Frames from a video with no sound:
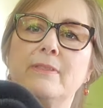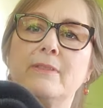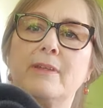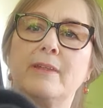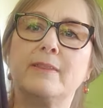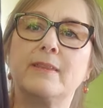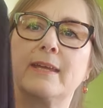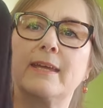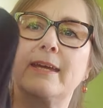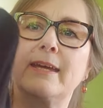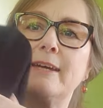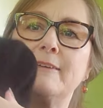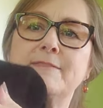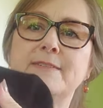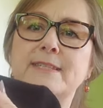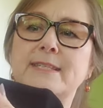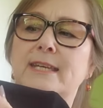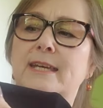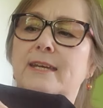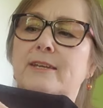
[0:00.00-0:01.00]
at the
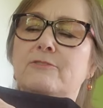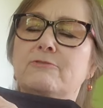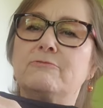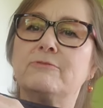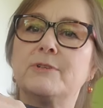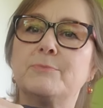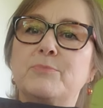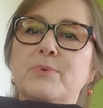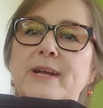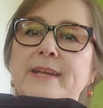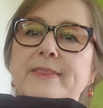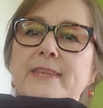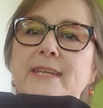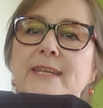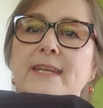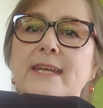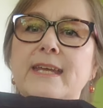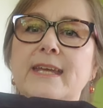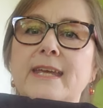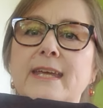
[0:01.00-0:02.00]
cuffs there and rib around the
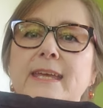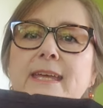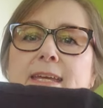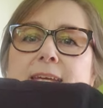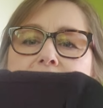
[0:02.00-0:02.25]
neck.